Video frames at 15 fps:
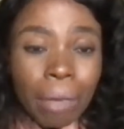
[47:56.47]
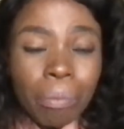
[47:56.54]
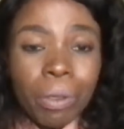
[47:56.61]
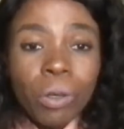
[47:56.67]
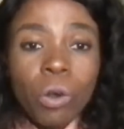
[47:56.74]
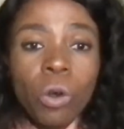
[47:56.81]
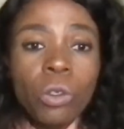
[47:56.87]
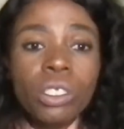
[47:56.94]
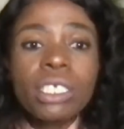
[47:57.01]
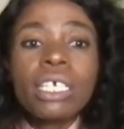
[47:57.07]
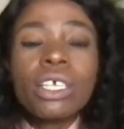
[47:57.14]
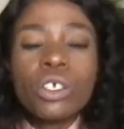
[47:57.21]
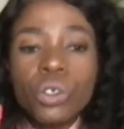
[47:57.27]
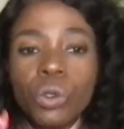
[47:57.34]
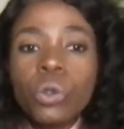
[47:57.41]
because
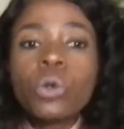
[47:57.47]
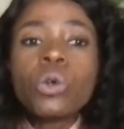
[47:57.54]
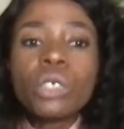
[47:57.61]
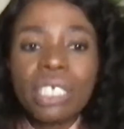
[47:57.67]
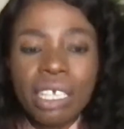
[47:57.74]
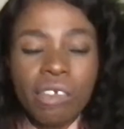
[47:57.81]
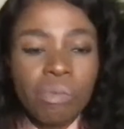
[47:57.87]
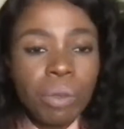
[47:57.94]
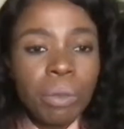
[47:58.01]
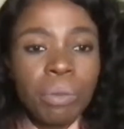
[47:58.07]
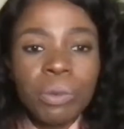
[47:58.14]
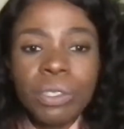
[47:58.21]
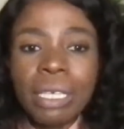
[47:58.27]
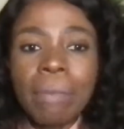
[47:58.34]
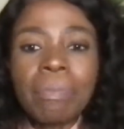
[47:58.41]
you could give
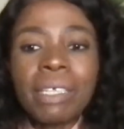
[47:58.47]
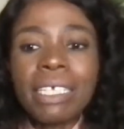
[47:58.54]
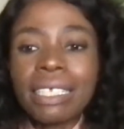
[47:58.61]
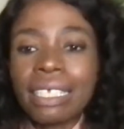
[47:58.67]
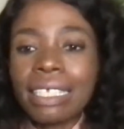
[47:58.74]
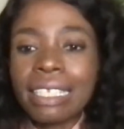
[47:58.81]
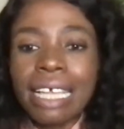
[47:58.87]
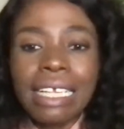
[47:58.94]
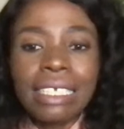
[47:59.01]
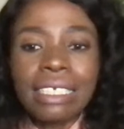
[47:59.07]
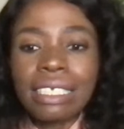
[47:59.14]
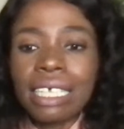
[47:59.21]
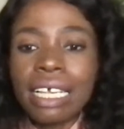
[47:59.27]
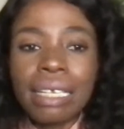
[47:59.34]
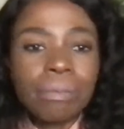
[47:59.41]
people something that